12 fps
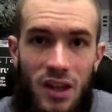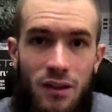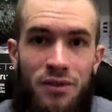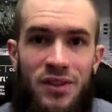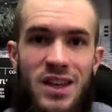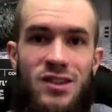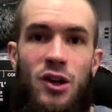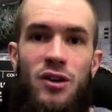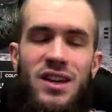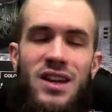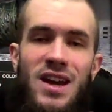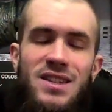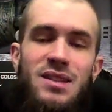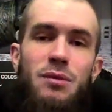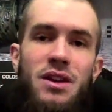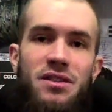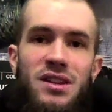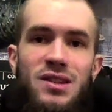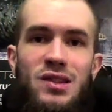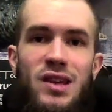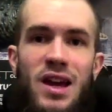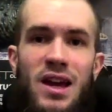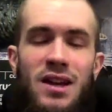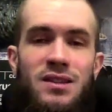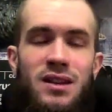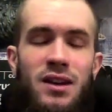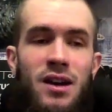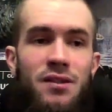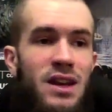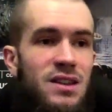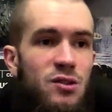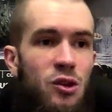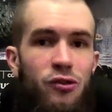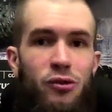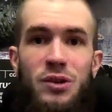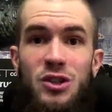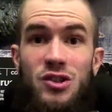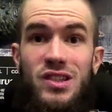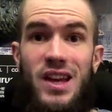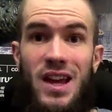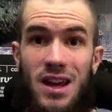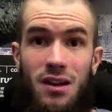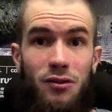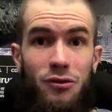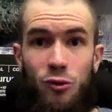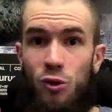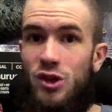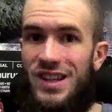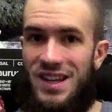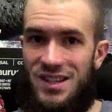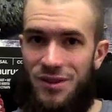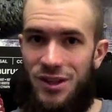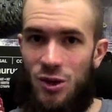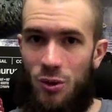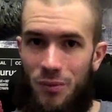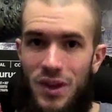these are the casting methods, and that's all for me to say for today's video.